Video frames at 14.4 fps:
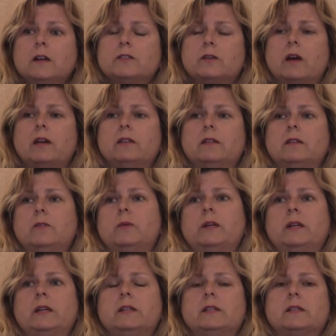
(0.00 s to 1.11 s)
So I think we
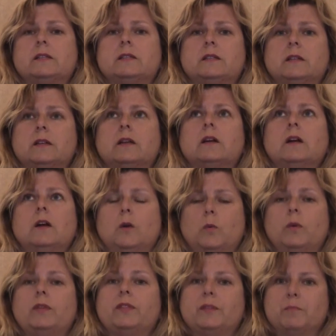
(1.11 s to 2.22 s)
need to stick
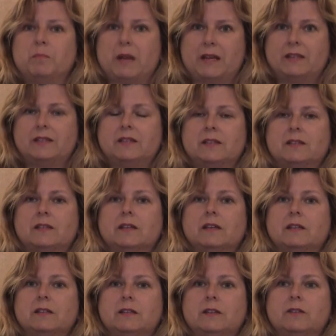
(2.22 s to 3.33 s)
with the basics and
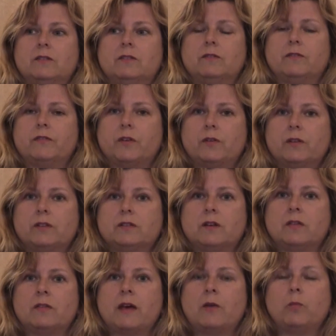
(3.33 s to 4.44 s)
continue to focus
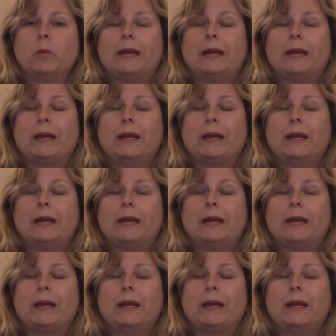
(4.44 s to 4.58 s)
on that.